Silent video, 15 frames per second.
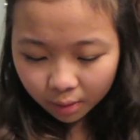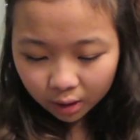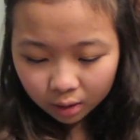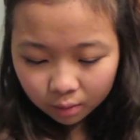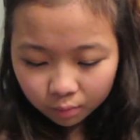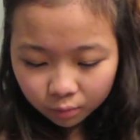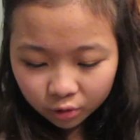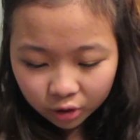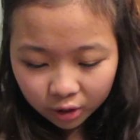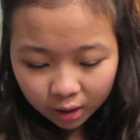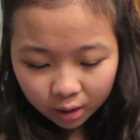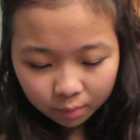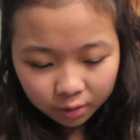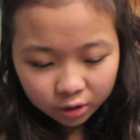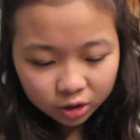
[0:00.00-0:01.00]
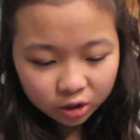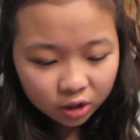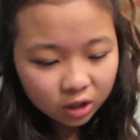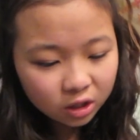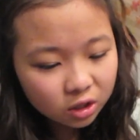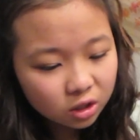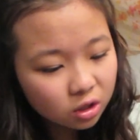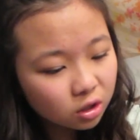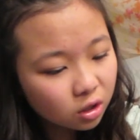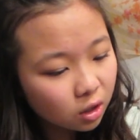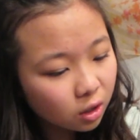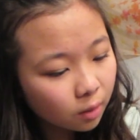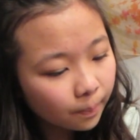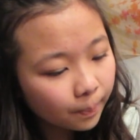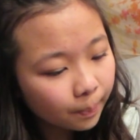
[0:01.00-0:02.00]
bottom with like a bunch of these. These
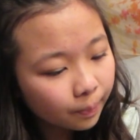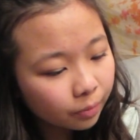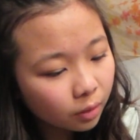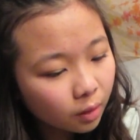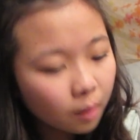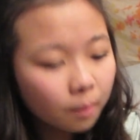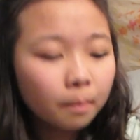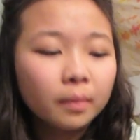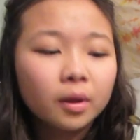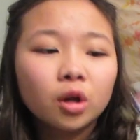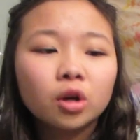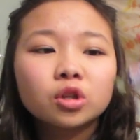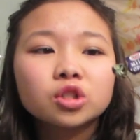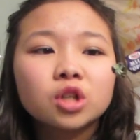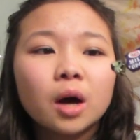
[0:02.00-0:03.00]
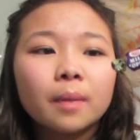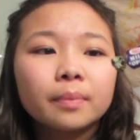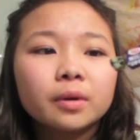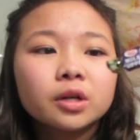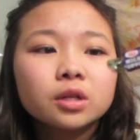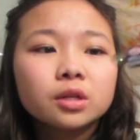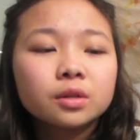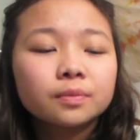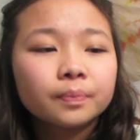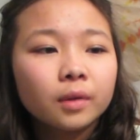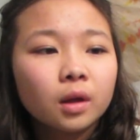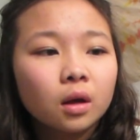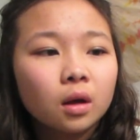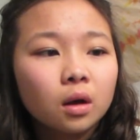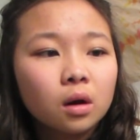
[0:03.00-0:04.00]
are milk toppers.
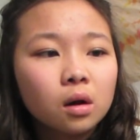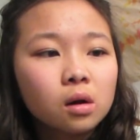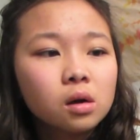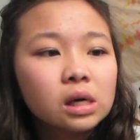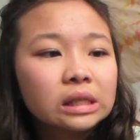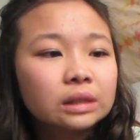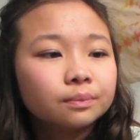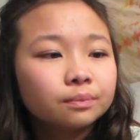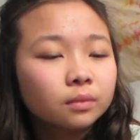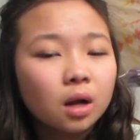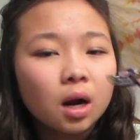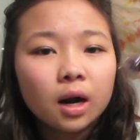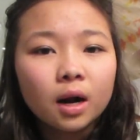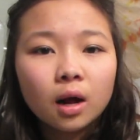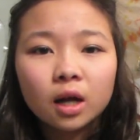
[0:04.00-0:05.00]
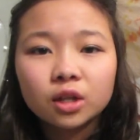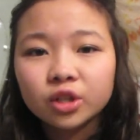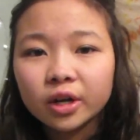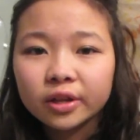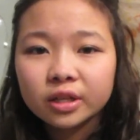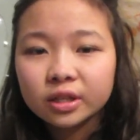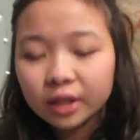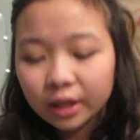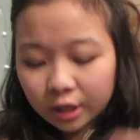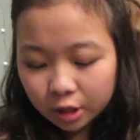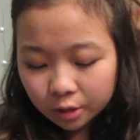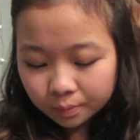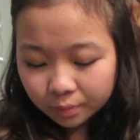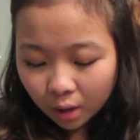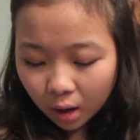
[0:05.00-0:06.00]
I don't know, I'll try these
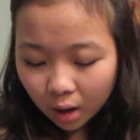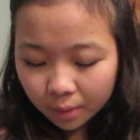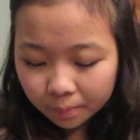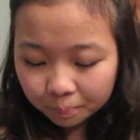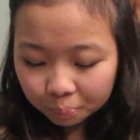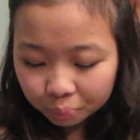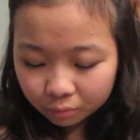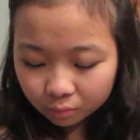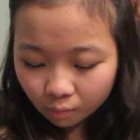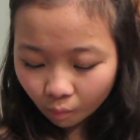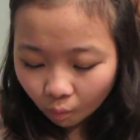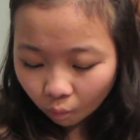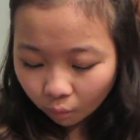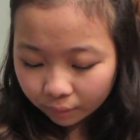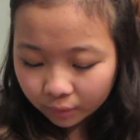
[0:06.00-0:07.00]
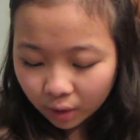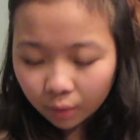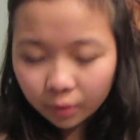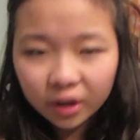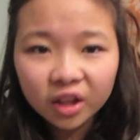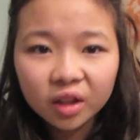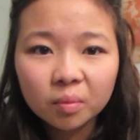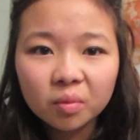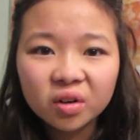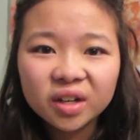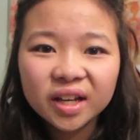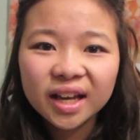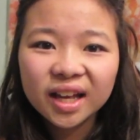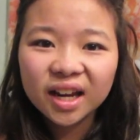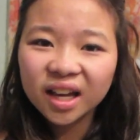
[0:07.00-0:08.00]
later. I'm not really in the mood
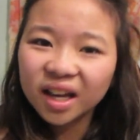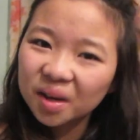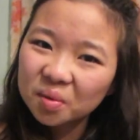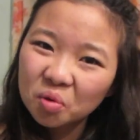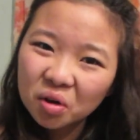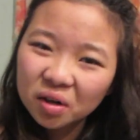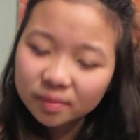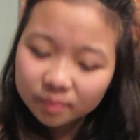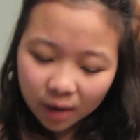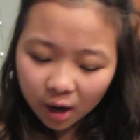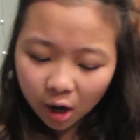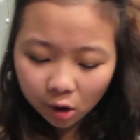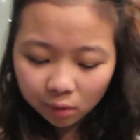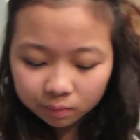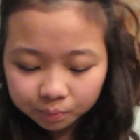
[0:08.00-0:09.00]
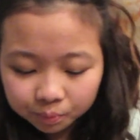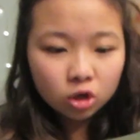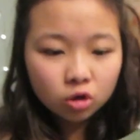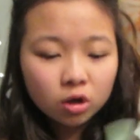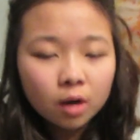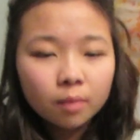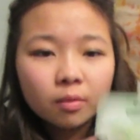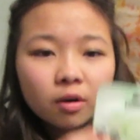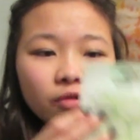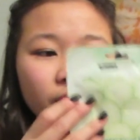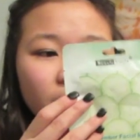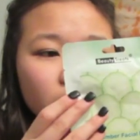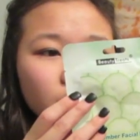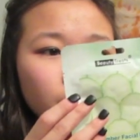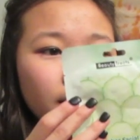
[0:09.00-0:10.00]
to eating anymore. I don't know. Cucumber
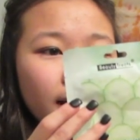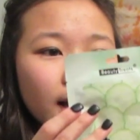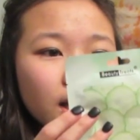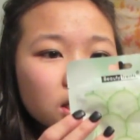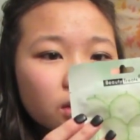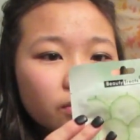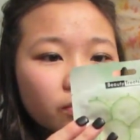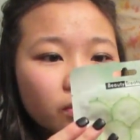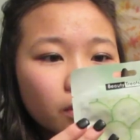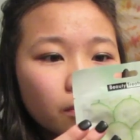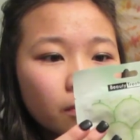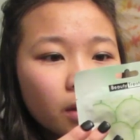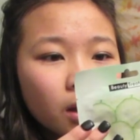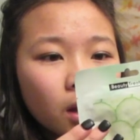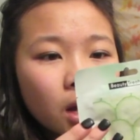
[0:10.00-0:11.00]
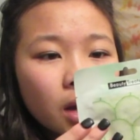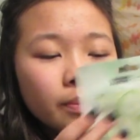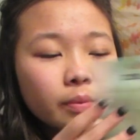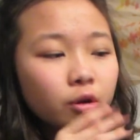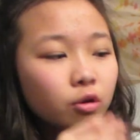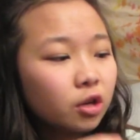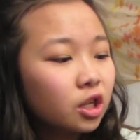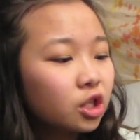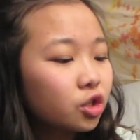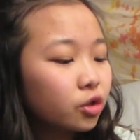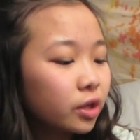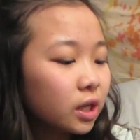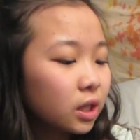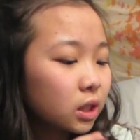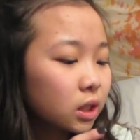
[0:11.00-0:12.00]
facial mask from Beauty
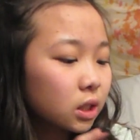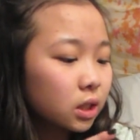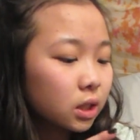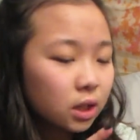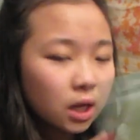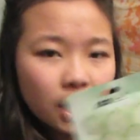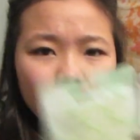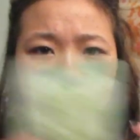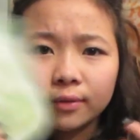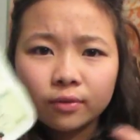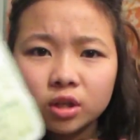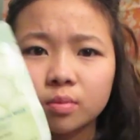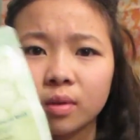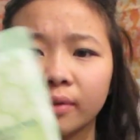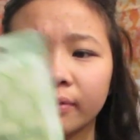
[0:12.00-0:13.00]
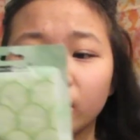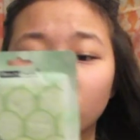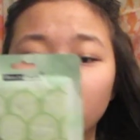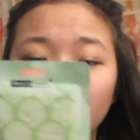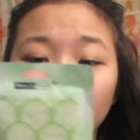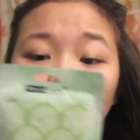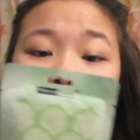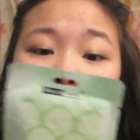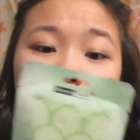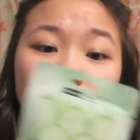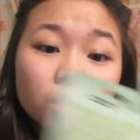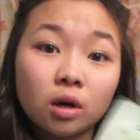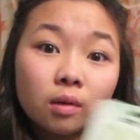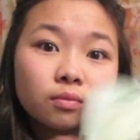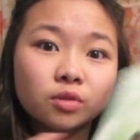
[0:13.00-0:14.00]
Treats. I love the smell of cucumber,
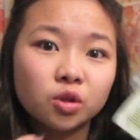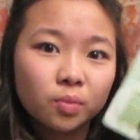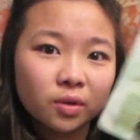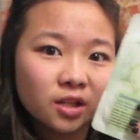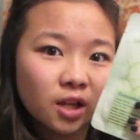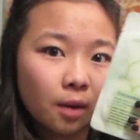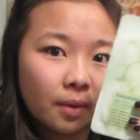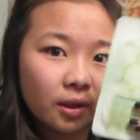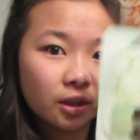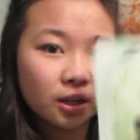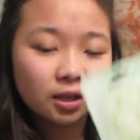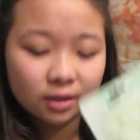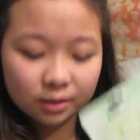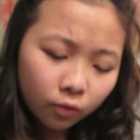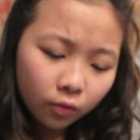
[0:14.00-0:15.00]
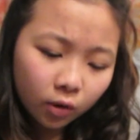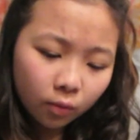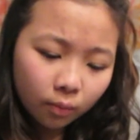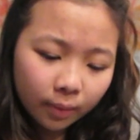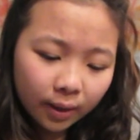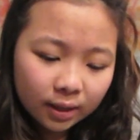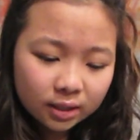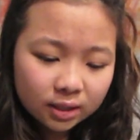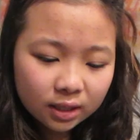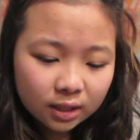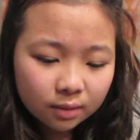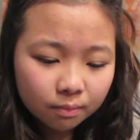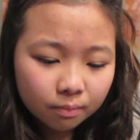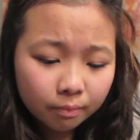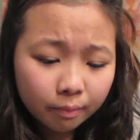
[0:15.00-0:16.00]
so I'm super excited about this. Romantic
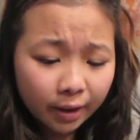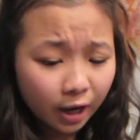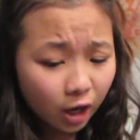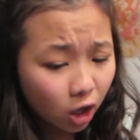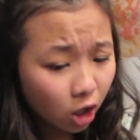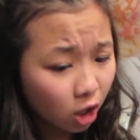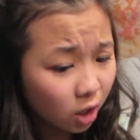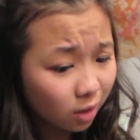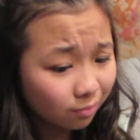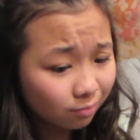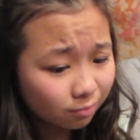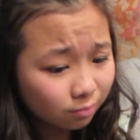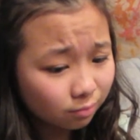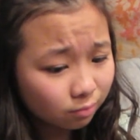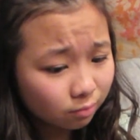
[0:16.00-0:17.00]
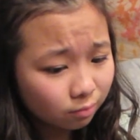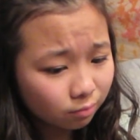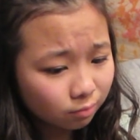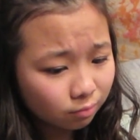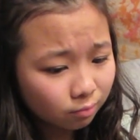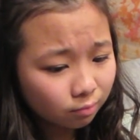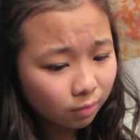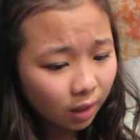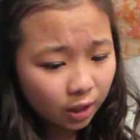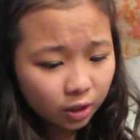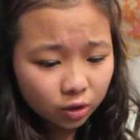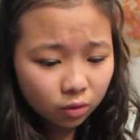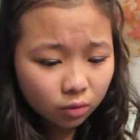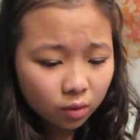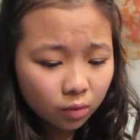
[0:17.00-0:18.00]
bear? I
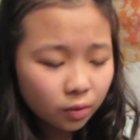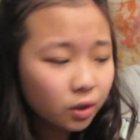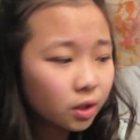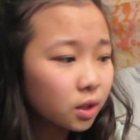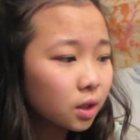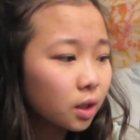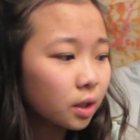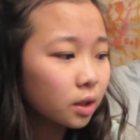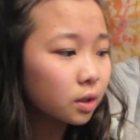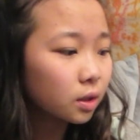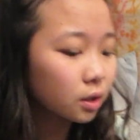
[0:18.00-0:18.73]
don't know what this is.